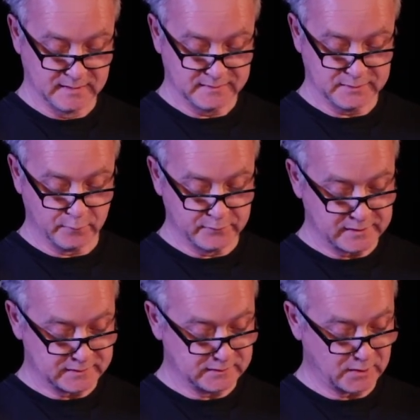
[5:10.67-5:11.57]
The
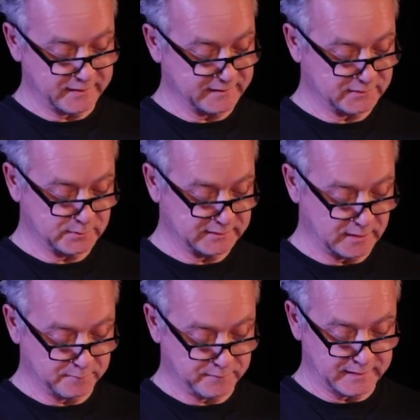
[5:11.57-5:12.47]
obvious likeness to his
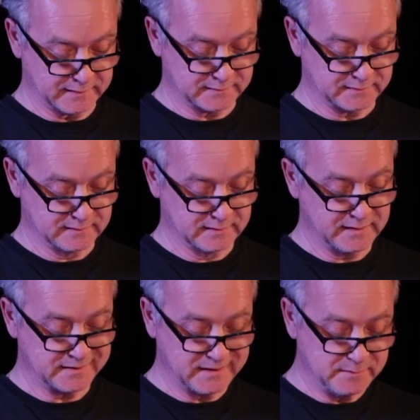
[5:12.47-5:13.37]
own face.
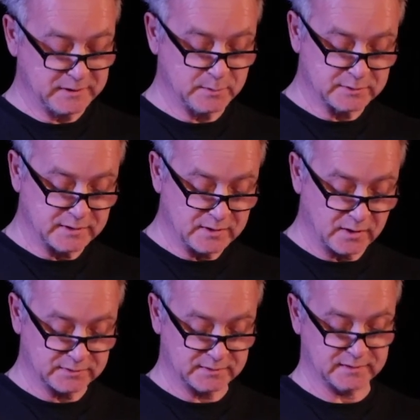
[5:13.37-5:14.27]
It seemed he was a
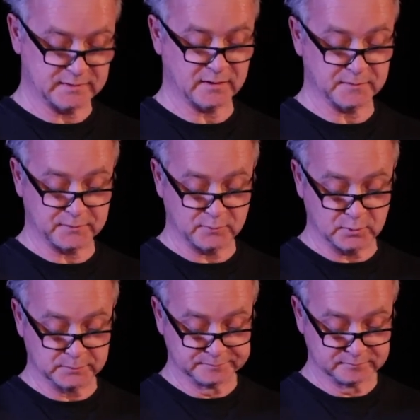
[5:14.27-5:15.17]
narcissist after
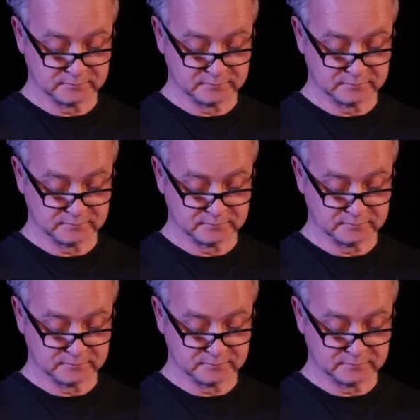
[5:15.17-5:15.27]
all.